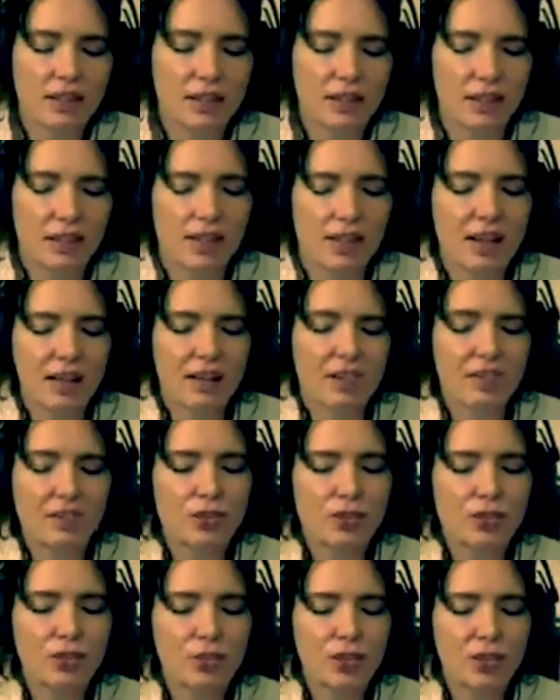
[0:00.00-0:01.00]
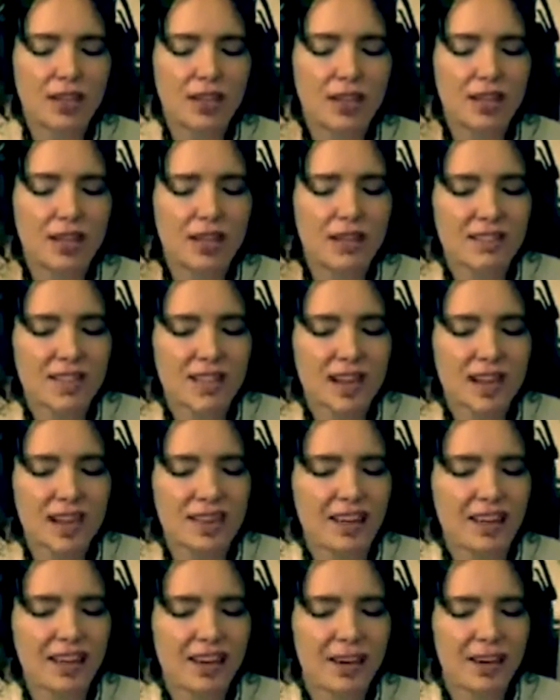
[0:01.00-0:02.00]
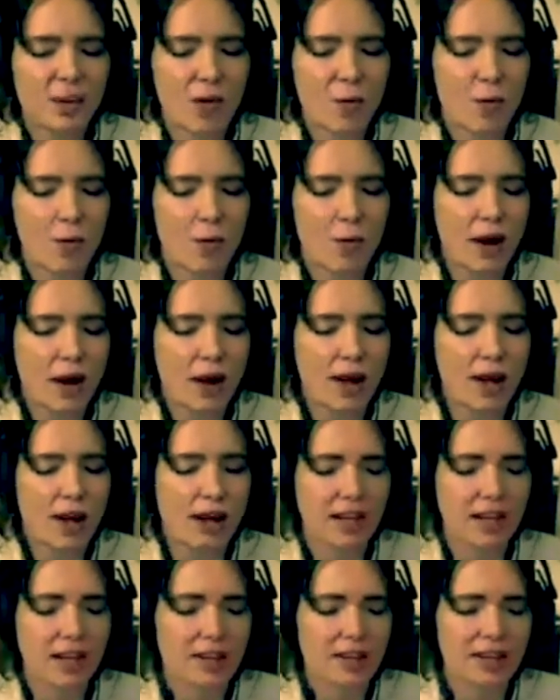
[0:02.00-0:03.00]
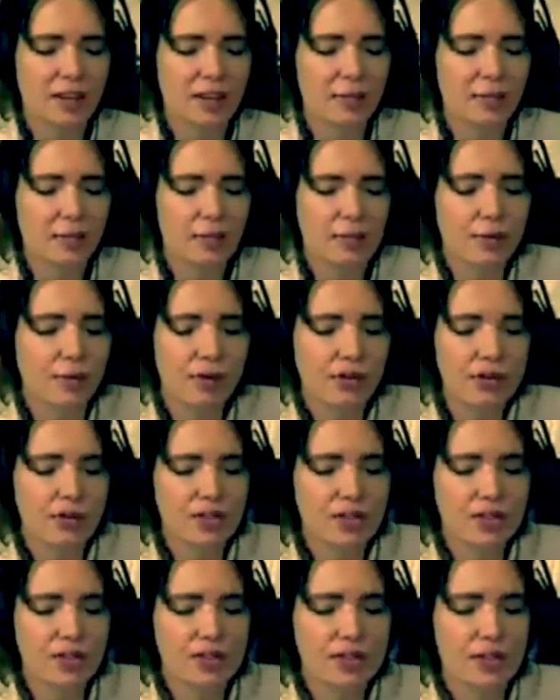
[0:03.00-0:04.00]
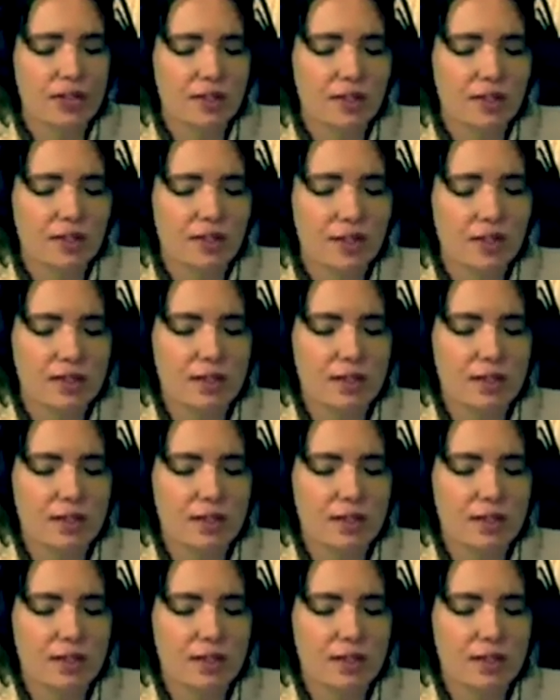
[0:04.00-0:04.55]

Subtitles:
and undoing and taking away the impressions